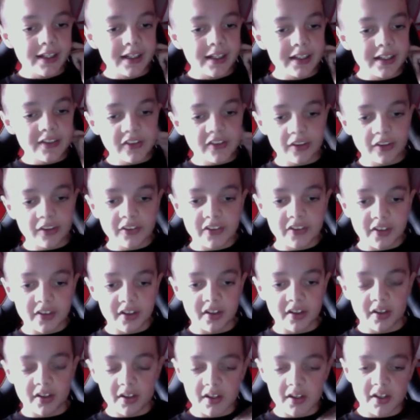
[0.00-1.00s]
It's
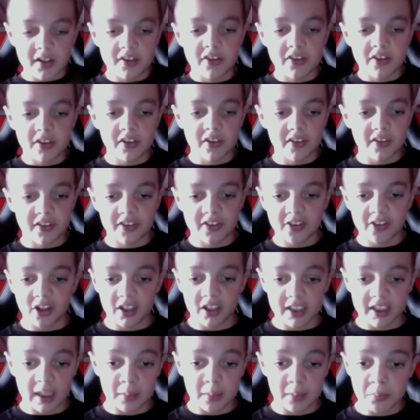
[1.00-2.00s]
under the
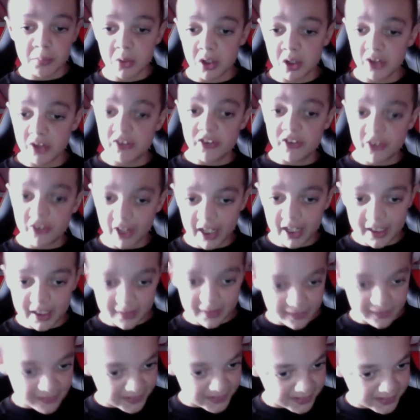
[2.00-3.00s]
Sky cameras,
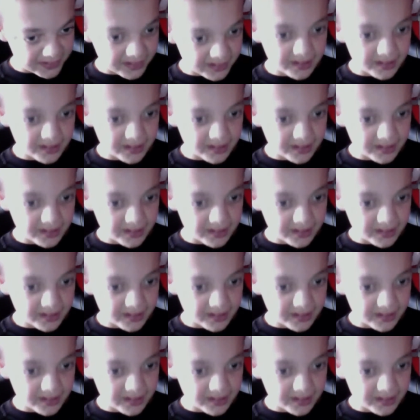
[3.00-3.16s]
and